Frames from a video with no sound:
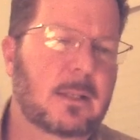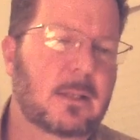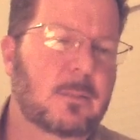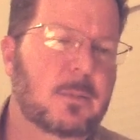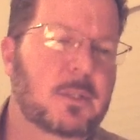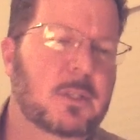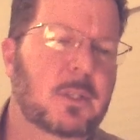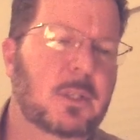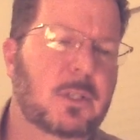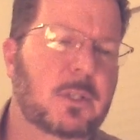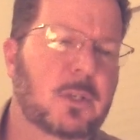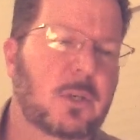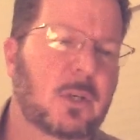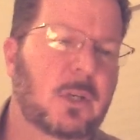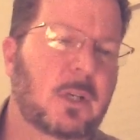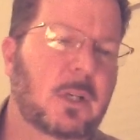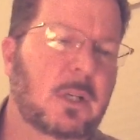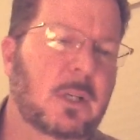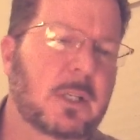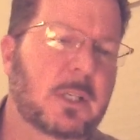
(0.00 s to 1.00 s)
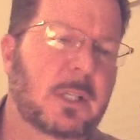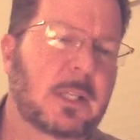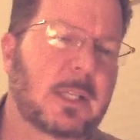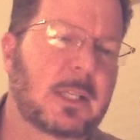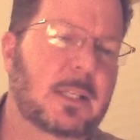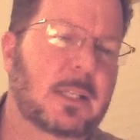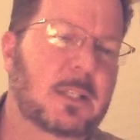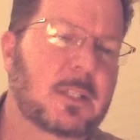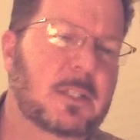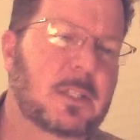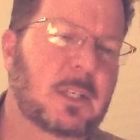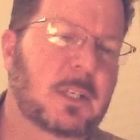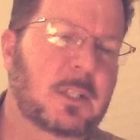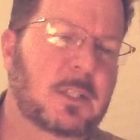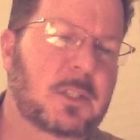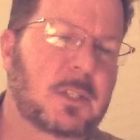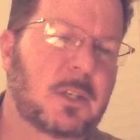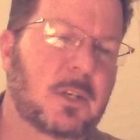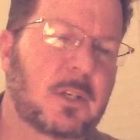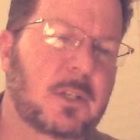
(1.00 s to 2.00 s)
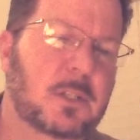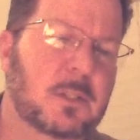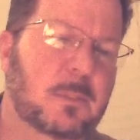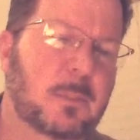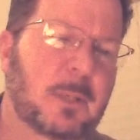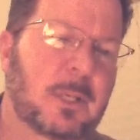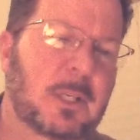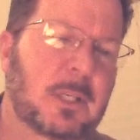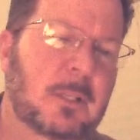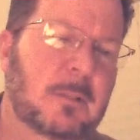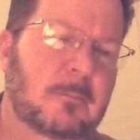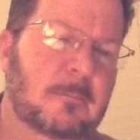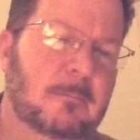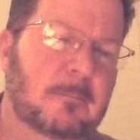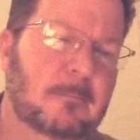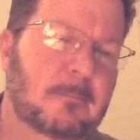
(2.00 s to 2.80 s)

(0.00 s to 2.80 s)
I'm just going to turn it on and let this thing start spinning.